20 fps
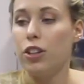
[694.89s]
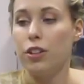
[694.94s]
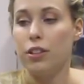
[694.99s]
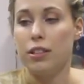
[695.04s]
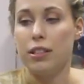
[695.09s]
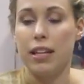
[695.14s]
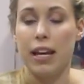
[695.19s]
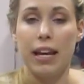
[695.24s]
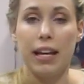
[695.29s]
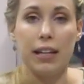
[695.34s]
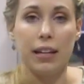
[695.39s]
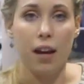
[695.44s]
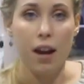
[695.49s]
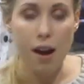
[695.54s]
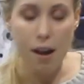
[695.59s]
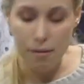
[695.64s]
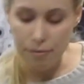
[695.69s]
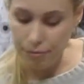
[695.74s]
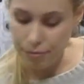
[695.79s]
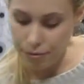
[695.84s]
you take it
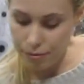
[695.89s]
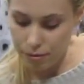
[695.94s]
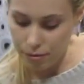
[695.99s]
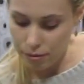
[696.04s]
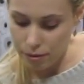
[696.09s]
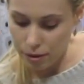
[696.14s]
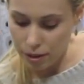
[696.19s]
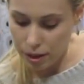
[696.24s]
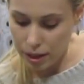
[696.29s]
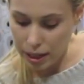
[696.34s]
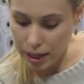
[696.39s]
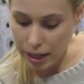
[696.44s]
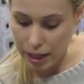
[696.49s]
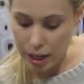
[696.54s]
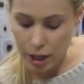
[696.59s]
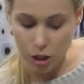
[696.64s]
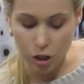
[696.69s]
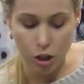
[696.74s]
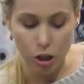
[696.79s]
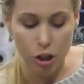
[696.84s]
off,
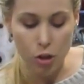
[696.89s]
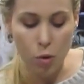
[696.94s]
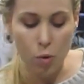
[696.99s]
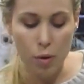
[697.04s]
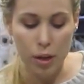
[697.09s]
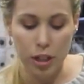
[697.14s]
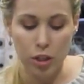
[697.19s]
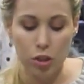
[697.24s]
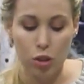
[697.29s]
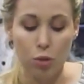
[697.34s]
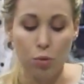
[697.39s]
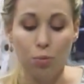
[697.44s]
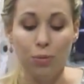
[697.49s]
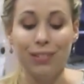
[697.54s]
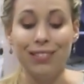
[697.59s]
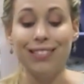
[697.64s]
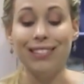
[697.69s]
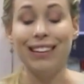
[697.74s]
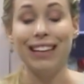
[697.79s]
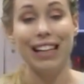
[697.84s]
and you're going to
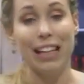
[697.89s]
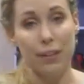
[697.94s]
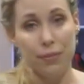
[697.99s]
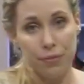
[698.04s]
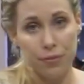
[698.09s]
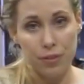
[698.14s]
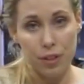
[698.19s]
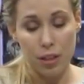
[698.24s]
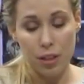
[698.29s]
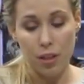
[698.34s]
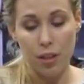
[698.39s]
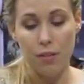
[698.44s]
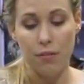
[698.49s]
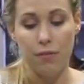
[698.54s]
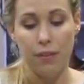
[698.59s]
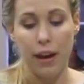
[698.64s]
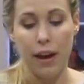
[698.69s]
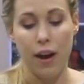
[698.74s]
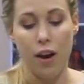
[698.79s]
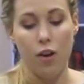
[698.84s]
lift the
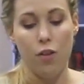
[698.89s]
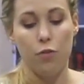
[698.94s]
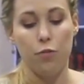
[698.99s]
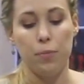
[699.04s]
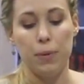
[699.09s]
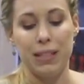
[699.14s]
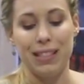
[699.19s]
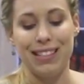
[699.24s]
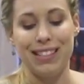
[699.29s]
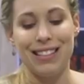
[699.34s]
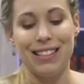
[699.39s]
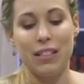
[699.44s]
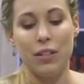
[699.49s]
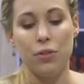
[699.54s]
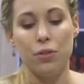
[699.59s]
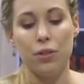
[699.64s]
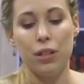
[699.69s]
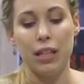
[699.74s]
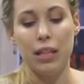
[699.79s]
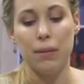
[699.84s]
valve but
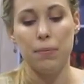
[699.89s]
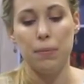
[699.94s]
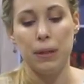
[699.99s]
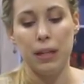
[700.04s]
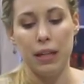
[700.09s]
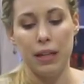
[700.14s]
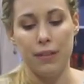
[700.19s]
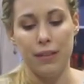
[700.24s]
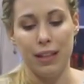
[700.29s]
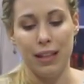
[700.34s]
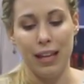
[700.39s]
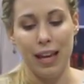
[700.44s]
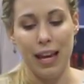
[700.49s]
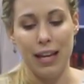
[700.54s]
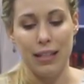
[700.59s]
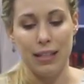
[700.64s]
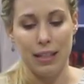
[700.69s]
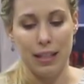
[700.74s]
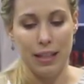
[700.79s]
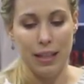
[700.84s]
still keep it in the
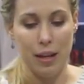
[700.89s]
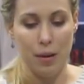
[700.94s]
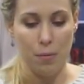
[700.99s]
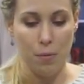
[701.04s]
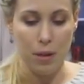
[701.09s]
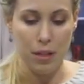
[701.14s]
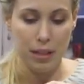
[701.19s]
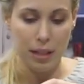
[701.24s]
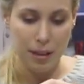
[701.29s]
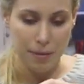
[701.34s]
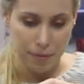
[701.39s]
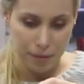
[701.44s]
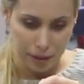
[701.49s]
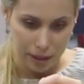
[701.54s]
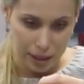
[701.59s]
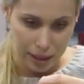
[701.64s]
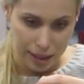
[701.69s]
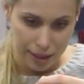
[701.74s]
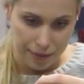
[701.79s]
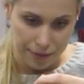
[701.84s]
casing. Now once I've
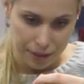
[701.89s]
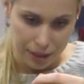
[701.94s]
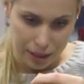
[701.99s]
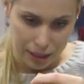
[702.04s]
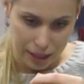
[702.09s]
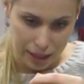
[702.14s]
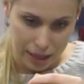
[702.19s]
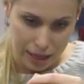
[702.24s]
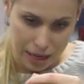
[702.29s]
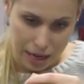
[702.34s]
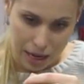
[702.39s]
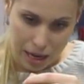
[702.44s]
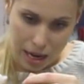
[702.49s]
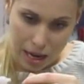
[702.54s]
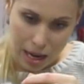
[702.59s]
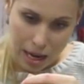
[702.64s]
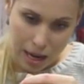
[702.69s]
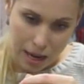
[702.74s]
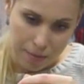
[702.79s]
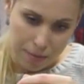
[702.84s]
lifted it,
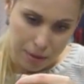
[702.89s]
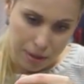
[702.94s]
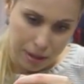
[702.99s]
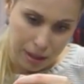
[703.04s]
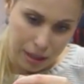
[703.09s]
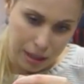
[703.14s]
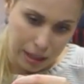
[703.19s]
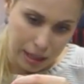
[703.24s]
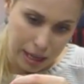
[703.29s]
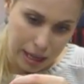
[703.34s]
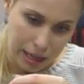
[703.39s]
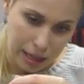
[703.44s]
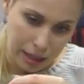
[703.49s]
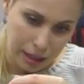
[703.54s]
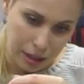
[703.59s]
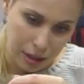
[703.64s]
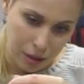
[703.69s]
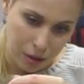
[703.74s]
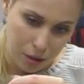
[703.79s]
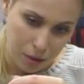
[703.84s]
I'm just going to kind
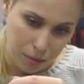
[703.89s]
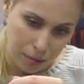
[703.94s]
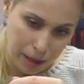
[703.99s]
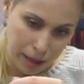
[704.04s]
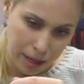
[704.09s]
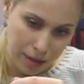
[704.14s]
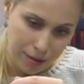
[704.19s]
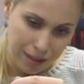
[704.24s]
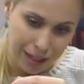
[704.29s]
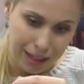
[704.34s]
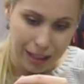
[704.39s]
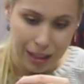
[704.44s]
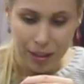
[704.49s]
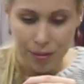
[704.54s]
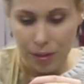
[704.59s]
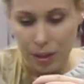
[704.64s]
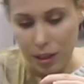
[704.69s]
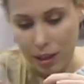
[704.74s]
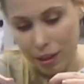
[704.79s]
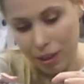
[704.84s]
of go around and
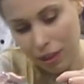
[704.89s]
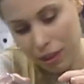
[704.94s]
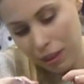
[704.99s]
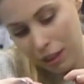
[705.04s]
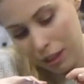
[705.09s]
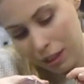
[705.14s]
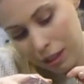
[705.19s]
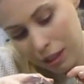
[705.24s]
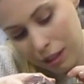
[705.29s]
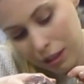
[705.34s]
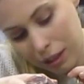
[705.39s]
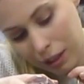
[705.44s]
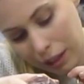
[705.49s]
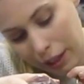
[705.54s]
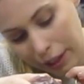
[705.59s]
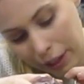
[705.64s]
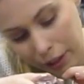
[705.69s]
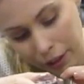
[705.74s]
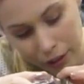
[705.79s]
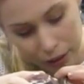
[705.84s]
give it a thin
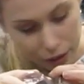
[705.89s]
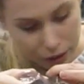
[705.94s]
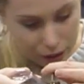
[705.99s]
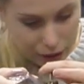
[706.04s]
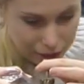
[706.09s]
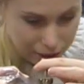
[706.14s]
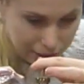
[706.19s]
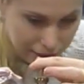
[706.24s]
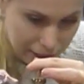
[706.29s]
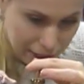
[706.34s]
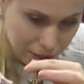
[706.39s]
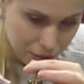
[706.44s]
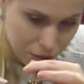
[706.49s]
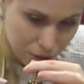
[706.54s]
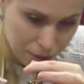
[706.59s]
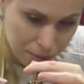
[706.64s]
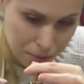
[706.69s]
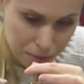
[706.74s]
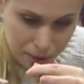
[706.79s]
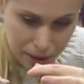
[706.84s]
layer. You're going to see it
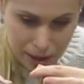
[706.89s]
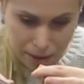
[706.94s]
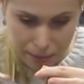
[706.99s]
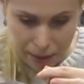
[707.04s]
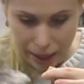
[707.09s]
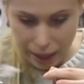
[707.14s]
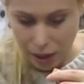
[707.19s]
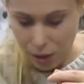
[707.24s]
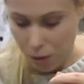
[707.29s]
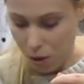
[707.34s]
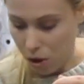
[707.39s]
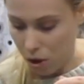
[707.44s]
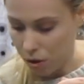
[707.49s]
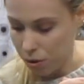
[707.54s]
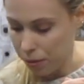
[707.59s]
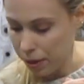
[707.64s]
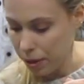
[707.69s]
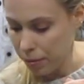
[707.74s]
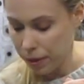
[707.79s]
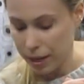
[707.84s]
drip around, but I go all
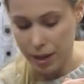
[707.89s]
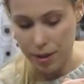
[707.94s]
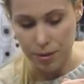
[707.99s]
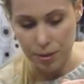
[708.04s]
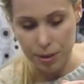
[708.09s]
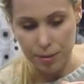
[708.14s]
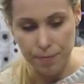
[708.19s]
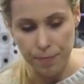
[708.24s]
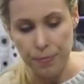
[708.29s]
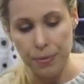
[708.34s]
the way around.